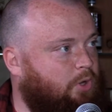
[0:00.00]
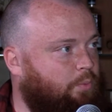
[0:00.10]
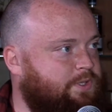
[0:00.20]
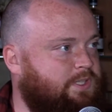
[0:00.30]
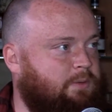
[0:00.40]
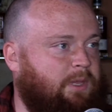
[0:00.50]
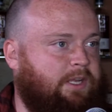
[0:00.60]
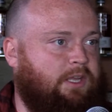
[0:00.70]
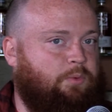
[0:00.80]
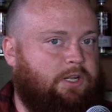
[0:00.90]
whiskey
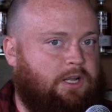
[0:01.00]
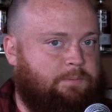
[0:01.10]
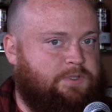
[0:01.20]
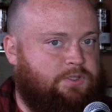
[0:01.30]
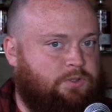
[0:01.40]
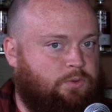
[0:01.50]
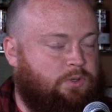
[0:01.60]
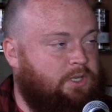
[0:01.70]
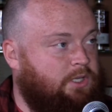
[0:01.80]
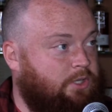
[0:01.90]
making, when it comes to
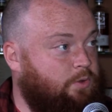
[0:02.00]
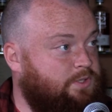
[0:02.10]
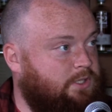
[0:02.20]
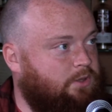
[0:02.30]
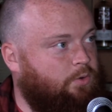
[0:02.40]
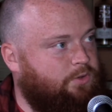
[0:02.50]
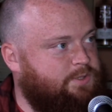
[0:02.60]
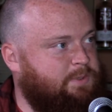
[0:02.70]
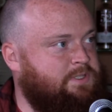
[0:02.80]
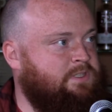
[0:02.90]
using local
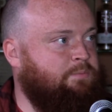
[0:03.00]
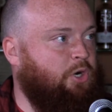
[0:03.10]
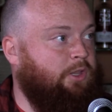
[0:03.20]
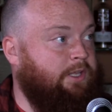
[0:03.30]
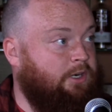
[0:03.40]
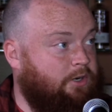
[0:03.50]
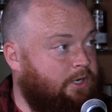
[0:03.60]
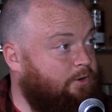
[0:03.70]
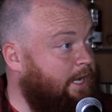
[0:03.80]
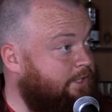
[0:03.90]
species of barley and our
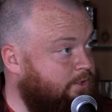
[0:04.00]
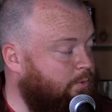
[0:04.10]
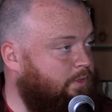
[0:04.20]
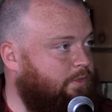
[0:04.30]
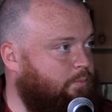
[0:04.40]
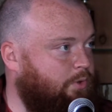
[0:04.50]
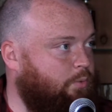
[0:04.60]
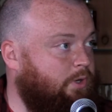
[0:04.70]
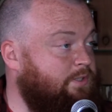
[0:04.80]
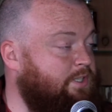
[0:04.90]
interaction with
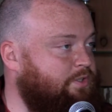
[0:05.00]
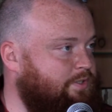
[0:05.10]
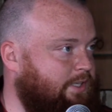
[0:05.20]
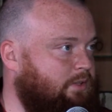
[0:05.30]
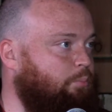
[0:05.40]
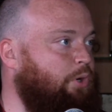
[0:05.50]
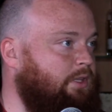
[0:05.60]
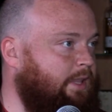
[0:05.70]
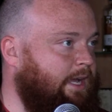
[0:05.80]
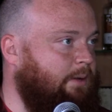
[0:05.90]
organizations like the
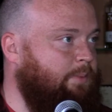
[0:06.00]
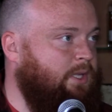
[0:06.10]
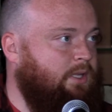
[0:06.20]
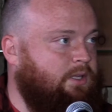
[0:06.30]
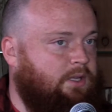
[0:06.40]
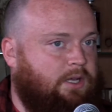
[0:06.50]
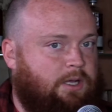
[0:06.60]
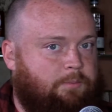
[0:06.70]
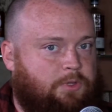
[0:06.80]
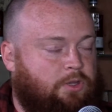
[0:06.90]
Bread Lab,
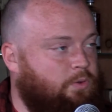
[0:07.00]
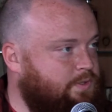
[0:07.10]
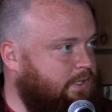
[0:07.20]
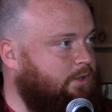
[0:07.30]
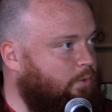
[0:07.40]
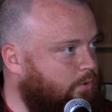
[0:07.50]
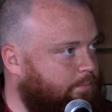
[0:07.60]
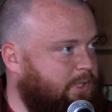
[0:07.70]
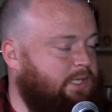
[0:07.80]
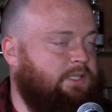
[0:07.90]
using local
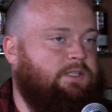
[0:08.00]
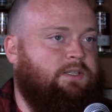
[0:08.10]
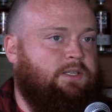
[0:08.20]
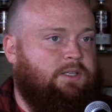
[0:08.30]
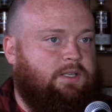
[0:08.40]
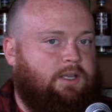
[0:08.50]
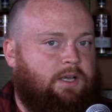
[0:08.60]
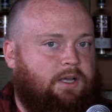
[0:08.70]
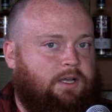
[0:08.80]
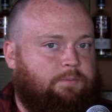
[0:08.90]
peat,
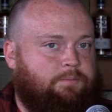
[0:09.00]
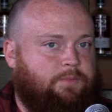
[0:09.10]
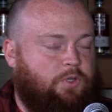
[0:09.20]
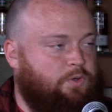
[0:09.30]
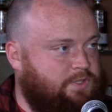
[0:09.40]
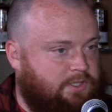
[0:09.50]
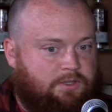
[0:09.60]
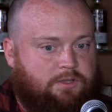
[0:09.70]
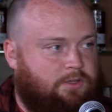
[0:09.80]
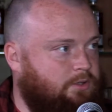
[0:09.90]

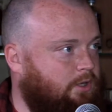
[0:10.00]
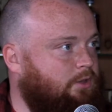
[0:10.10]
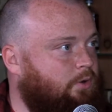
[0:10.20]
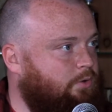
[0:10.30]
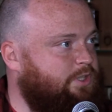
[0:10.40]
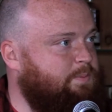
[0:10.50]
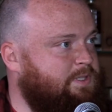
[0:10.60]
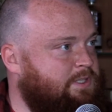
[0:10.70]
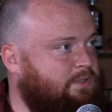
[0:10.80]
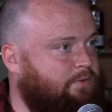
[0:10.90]
using a local
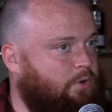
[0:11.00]
species of